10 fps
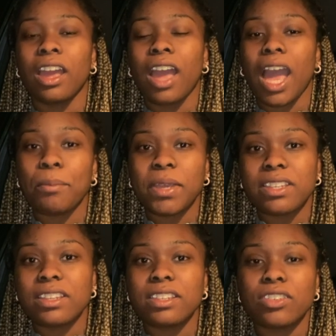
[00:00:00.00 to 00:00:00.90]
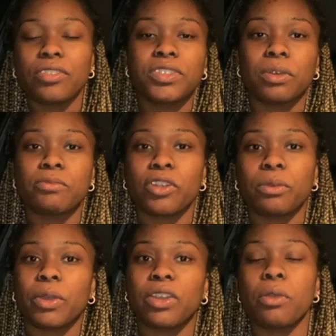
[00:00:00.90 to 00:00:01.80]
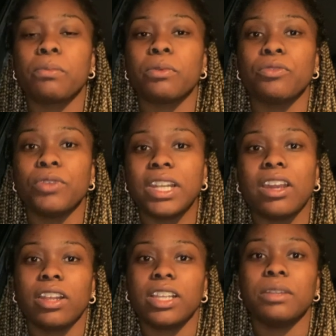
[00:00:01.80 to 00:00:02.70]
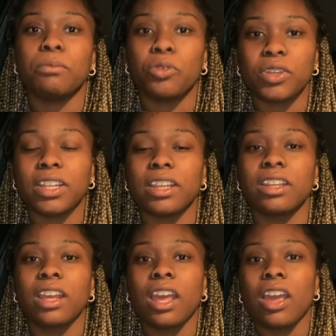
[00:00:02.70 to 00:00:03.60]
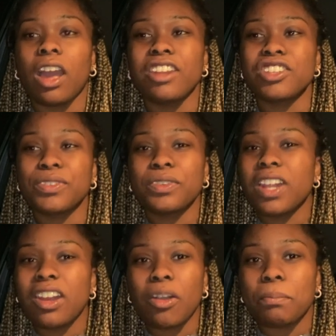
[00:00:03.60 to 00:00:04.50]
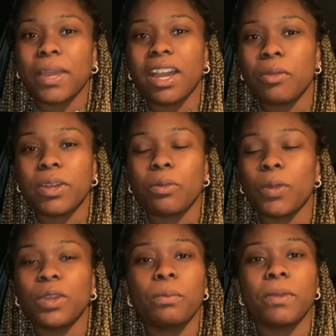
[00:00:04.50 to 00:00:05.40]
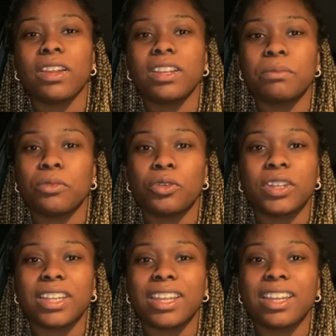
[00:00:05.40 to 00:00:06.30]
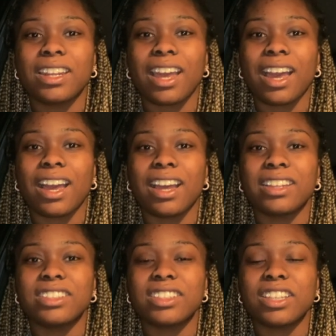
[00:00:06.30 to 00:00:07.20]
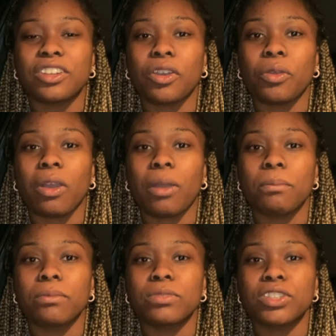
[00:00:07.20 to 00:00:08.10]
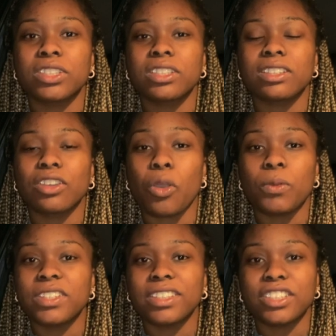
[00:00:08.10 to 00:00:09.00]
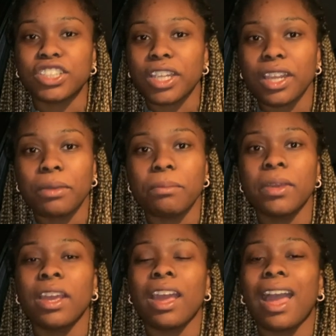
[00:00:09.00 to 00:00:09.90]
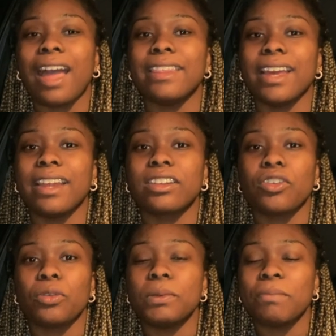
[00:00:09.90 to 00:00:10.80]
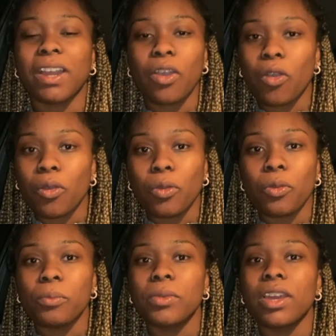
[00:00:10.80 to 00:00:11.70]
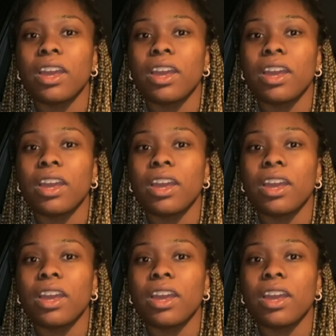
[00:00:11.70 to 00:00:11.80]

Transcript: habits and stuff so i'm trying to wake up really early in the morning i just feel a lot better when i wake up early in the morning and you know i'm just going to the gym and then coming back home